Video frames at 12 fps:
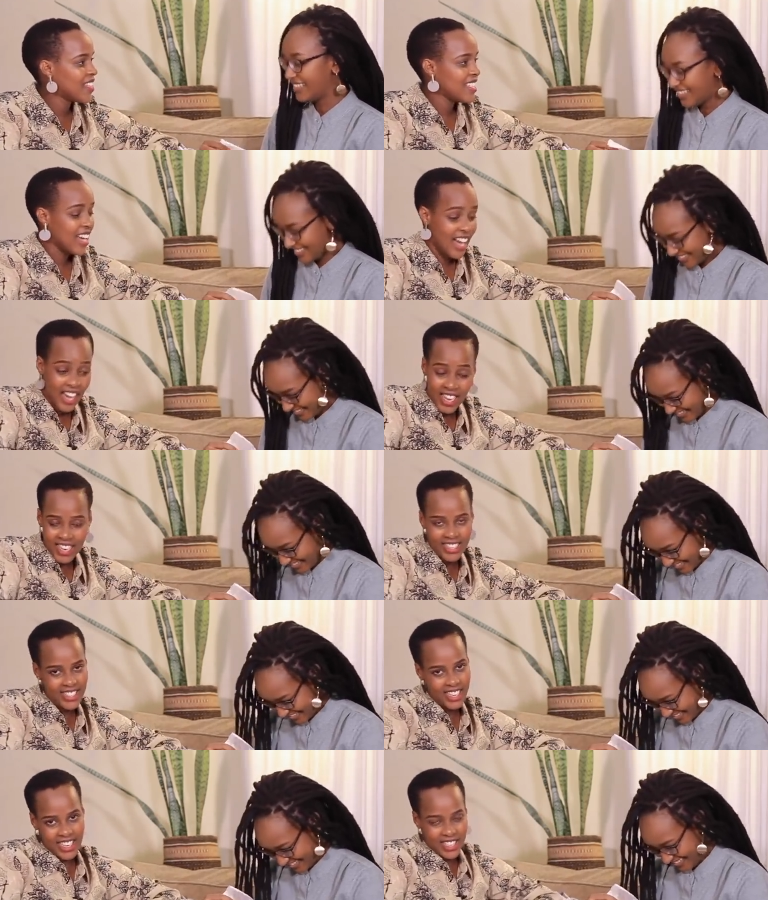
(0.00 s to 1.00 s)

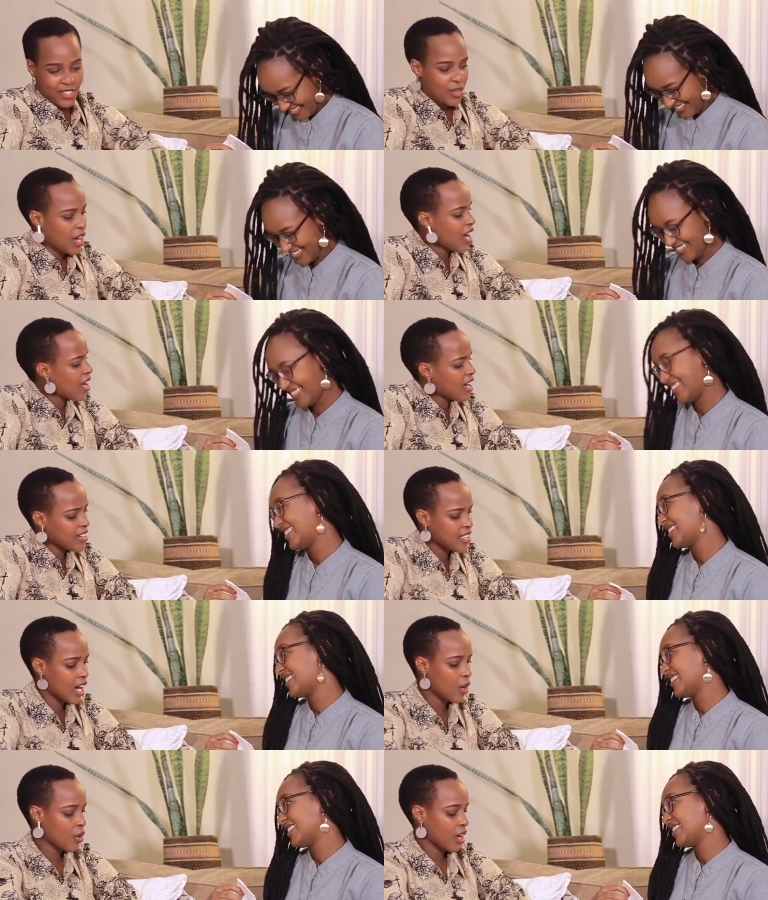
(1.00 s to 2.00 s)
Speaker 1: yeah, yeah. So how, how,
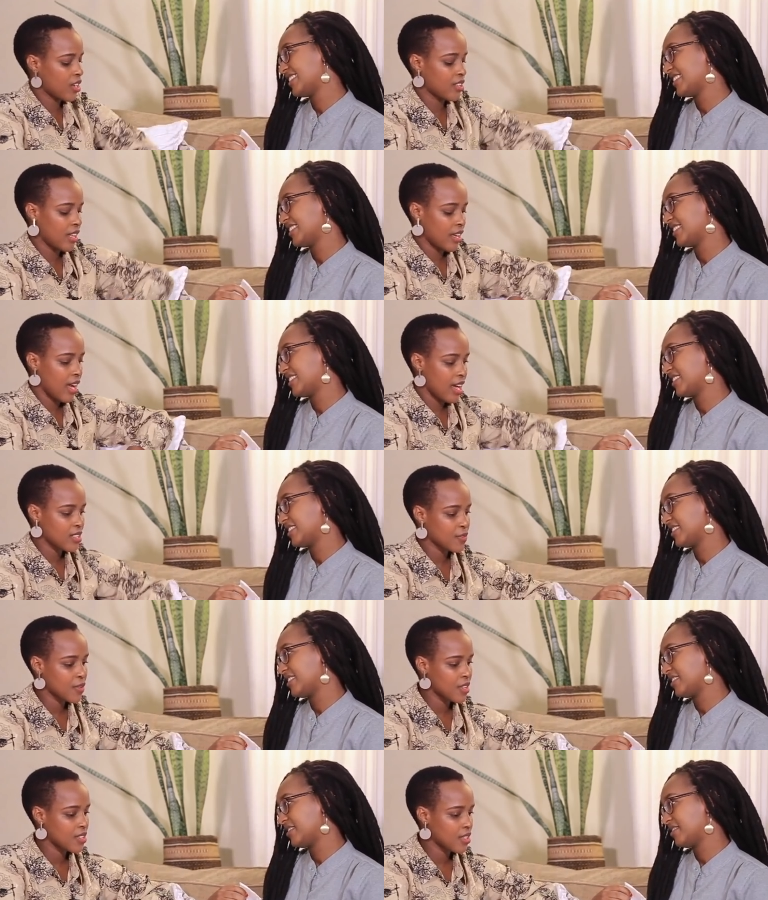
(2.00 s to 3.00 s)
you, how can they
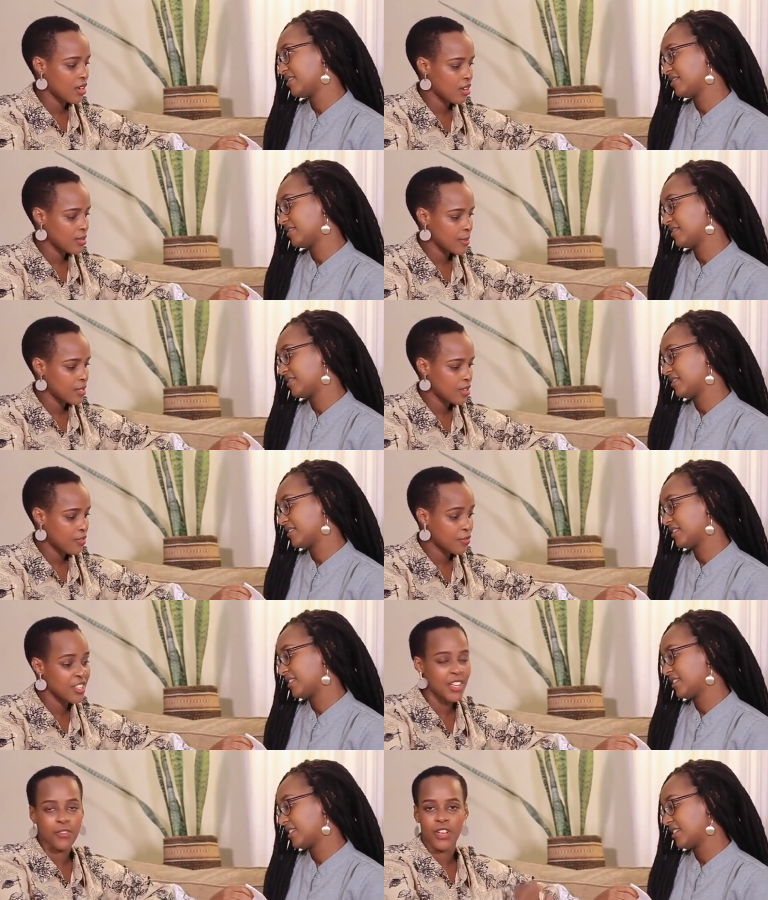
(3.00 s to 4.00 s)
ask for this at the hospital?
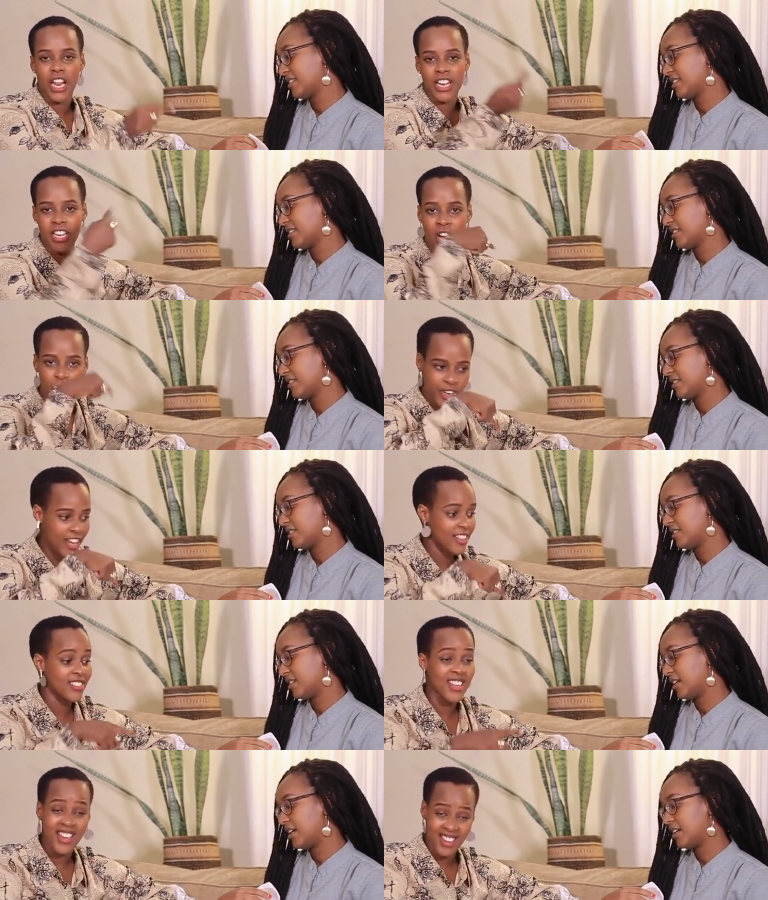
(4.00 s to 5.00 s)
These are for like now
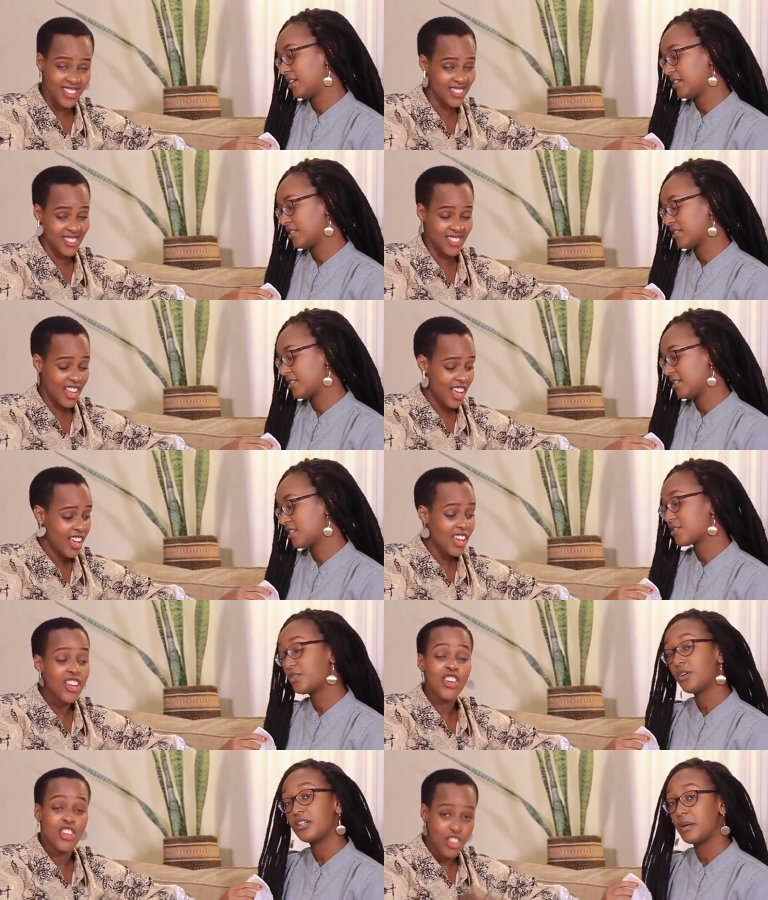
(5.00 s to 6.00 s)
dad. Eh,
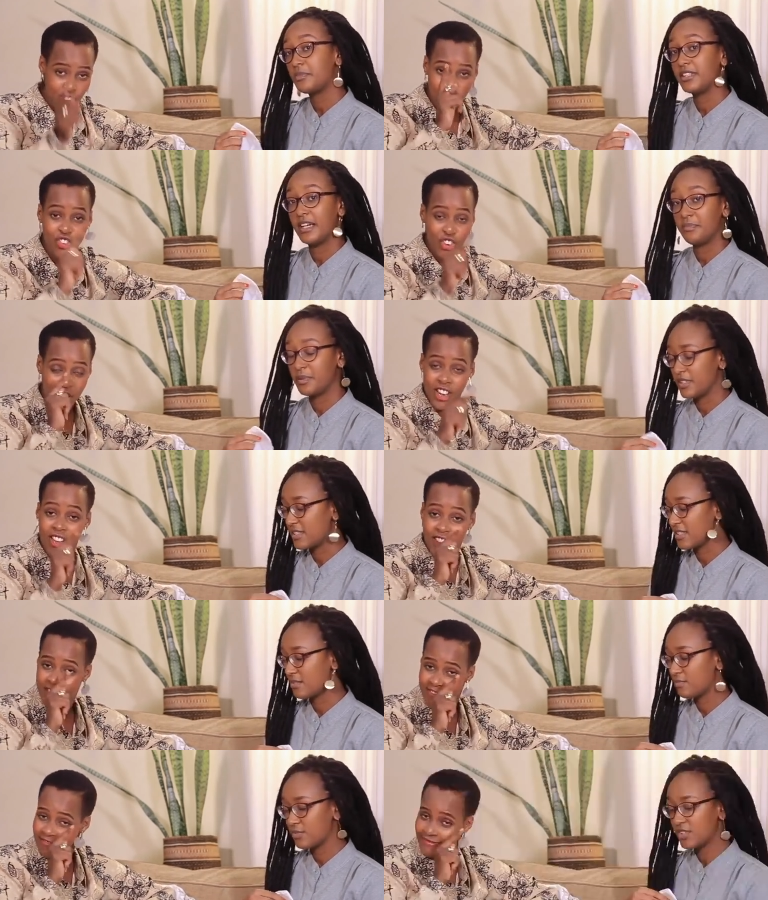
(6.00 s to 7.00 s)
Speaker 2: it's grown up
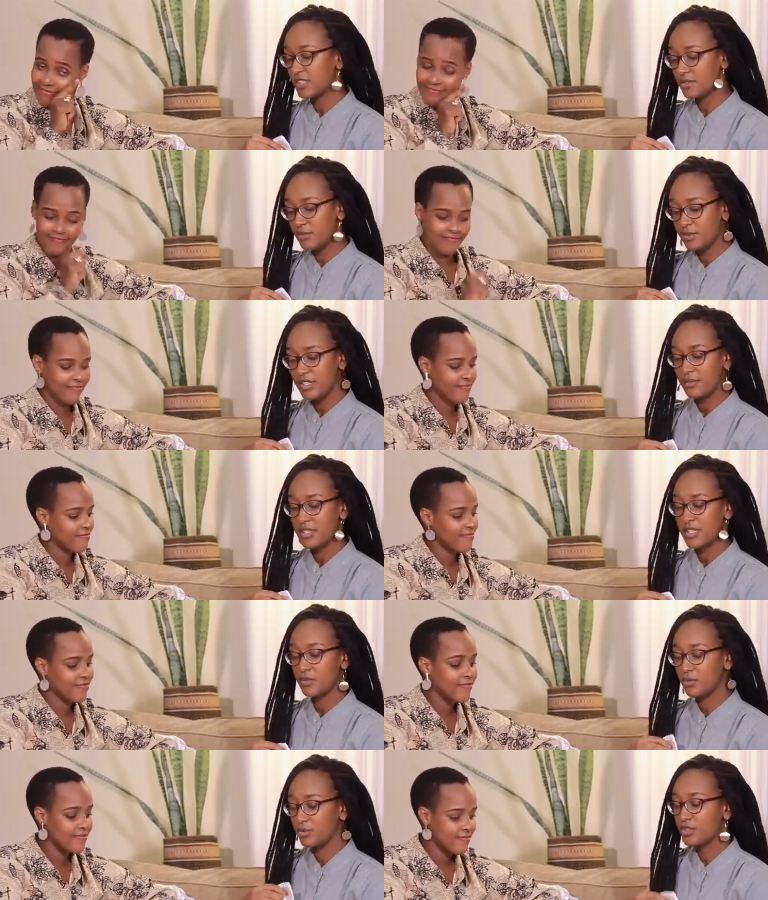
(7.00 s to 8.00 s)
diapers.
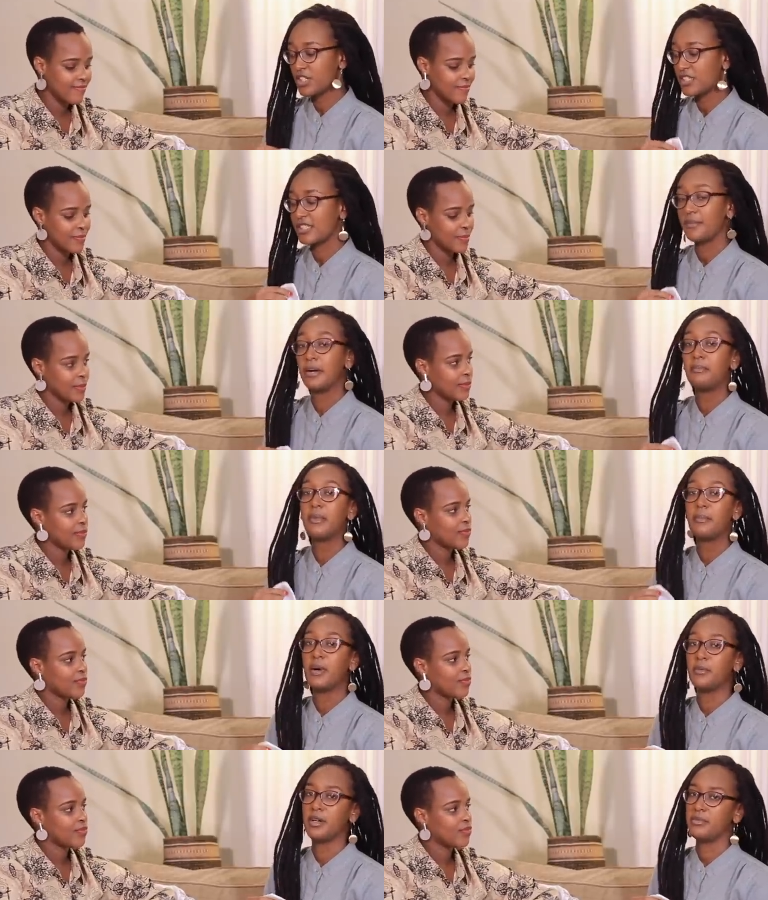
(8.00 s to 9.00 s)
muzabaze mm. kushe
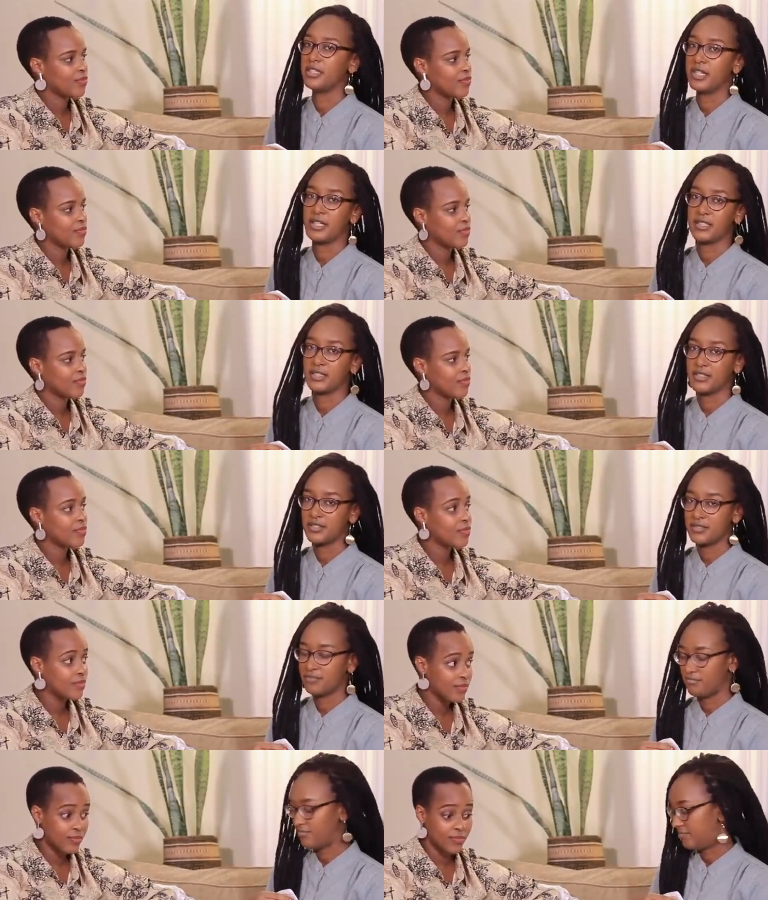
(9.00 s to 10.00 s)
z'abamama babyaye mm.
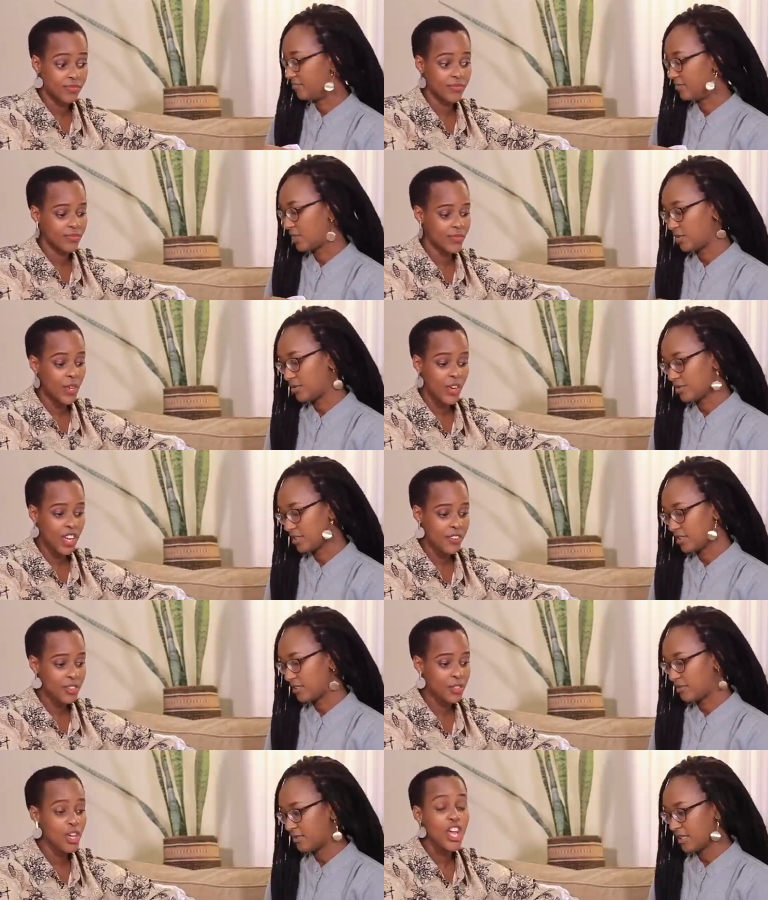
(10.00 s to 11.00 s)
Mm,
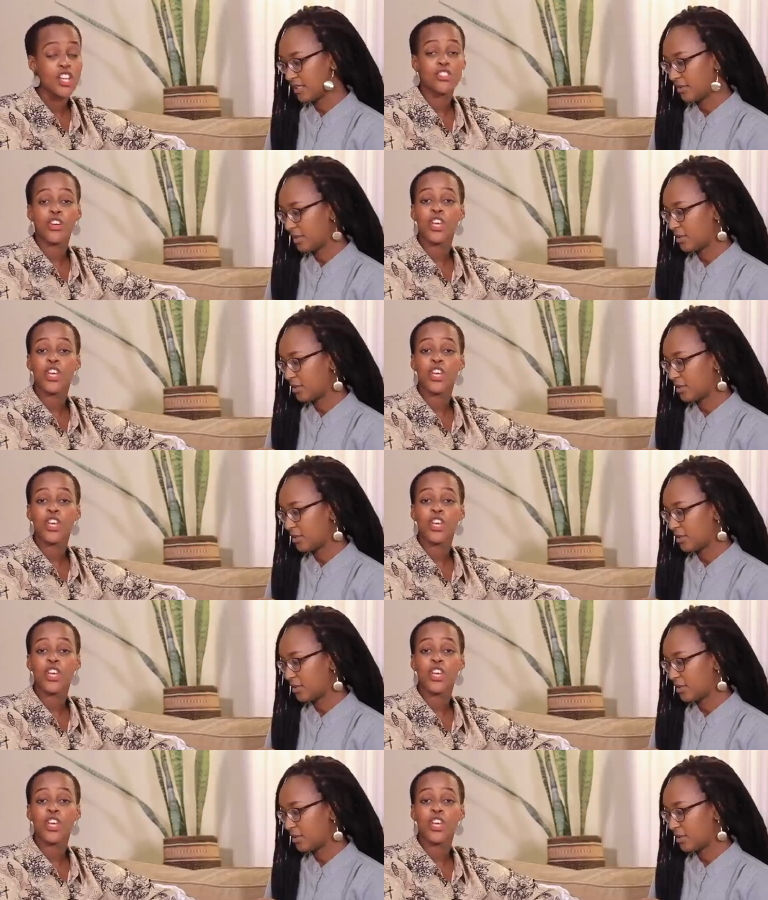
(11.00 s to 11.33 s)
rwose bahita so